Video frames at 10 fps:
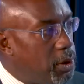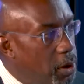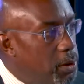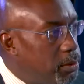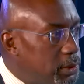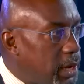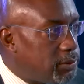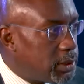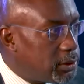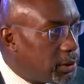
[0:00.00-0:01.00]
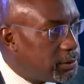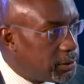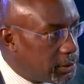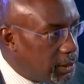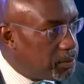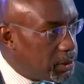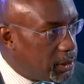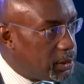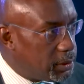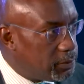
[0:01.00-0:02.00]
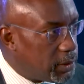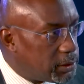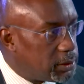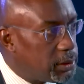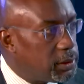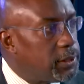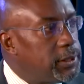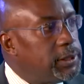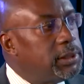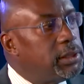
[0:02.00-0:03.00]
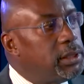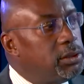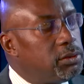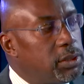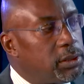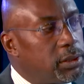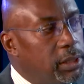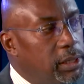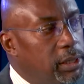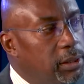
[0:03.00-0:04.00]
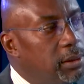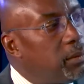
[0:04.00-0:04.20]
homes have such a deeply invested interest in